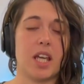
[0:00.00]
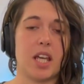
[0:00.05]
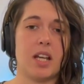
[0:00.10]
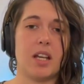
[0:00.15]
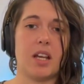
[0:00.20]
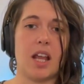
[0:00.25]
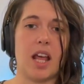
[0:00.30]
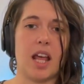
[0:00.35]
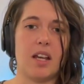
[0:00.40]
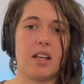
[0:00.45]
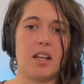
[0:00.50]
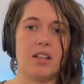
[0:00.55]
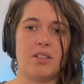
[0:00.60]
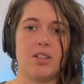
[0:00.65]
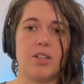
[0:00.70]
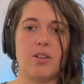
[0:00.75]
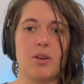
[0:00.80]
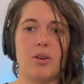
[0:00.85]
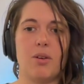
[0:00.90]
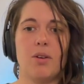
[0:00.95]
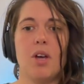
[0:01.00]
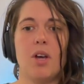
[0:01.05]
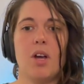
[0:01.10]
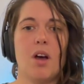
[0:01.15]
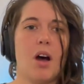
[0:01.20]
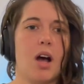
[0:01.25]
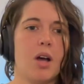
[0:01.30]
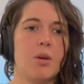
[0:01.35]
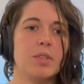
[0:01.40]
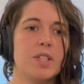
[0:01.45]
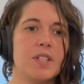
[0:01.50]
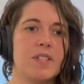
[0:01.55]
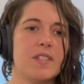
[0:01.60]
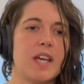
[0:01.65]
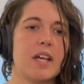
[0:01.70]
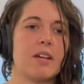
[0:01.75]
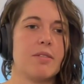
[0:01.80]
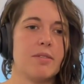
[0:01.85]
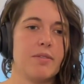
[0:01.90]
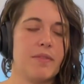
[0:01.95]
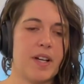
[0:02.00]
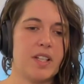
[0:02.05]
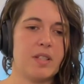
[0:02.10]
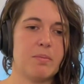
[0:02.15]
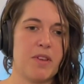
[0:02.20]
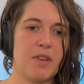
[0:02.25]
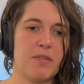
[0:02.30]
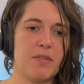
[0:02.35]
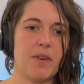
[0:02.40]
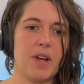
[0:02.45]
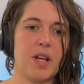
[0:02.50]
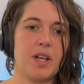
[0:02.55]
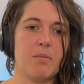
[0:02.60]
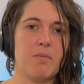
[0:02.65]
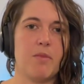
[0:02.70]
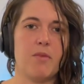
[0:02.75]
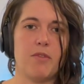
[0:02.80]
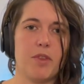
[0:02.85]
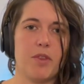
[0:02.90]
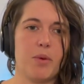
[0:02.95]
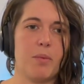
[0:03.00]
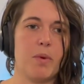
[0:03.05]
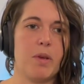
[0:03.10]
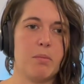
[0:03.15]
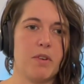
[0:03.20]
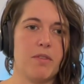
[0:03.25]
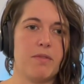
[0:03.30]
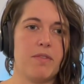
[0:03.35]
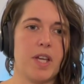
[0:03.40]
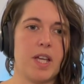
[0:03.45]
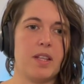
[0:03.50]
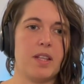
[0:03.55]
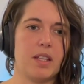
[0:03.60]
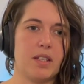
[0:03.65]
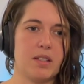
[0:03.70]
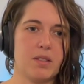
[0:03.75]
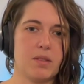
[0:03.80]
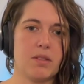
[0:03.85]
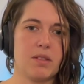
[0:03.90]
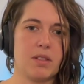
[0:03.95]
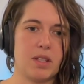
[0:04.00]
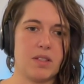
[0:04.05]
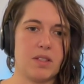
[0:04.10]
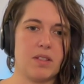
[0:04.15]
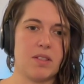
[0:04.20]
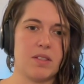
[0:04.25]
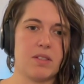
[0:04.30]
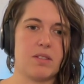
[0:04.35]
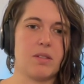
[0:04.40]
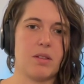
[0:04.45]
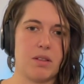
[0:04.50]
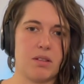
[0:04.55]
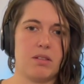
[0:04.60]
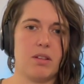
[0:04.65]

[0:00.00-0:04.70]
and and you know I wouldn't sacrifice my freedom for the whim of it. This this is yeah,